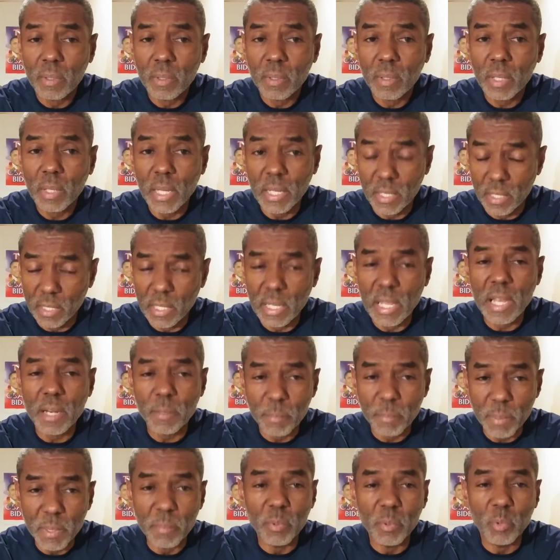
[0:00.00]
And a lot of
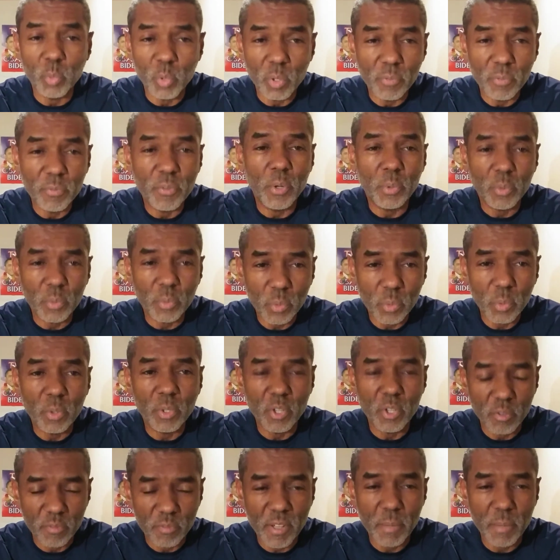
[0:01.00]
people will vote on
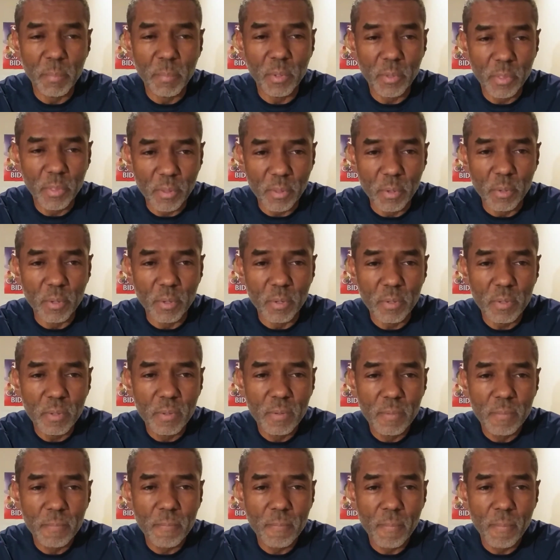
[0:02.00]
November 3rd.
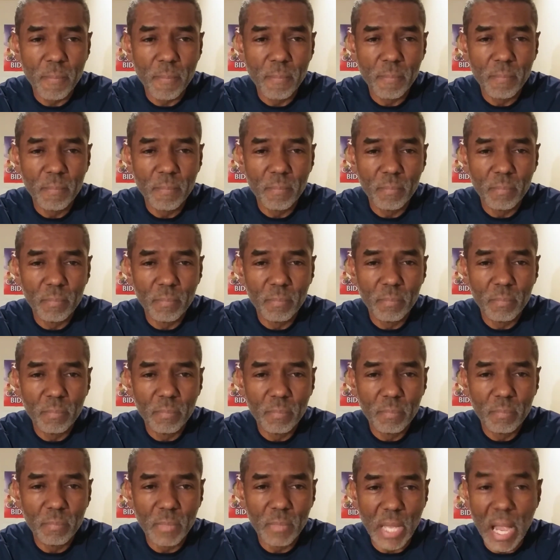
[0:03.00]

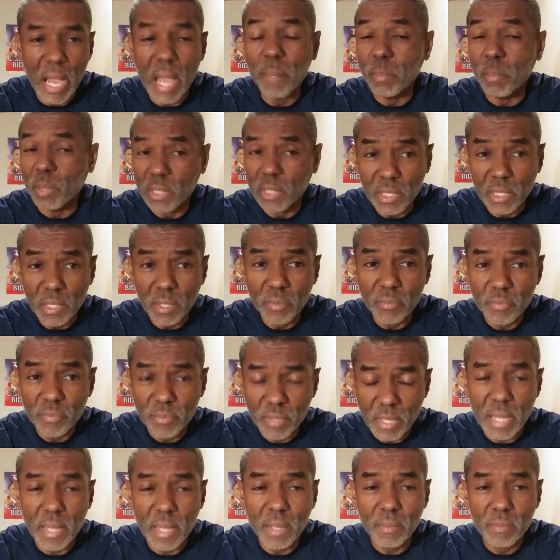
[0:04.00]
I believe
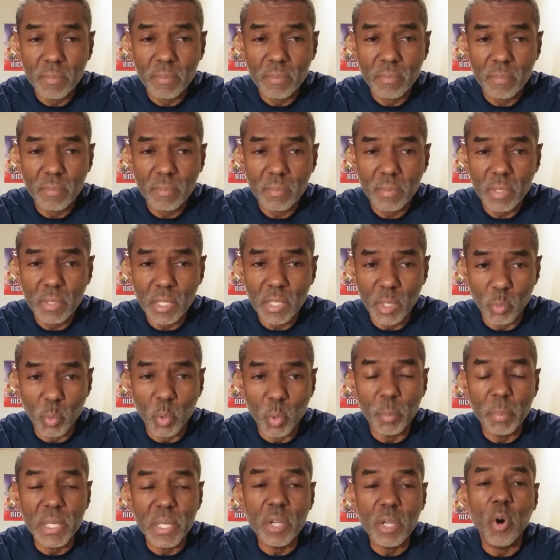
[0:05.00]
that it will
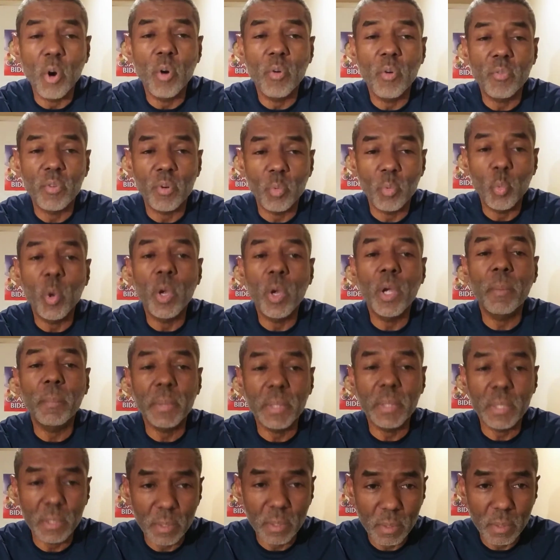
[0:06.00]
be an
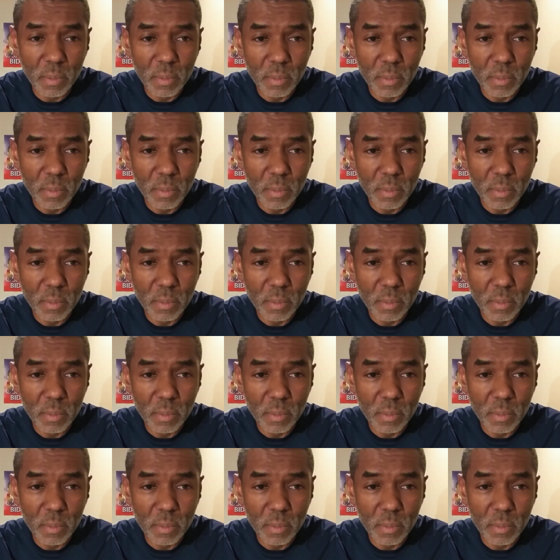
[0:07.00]
overwhelming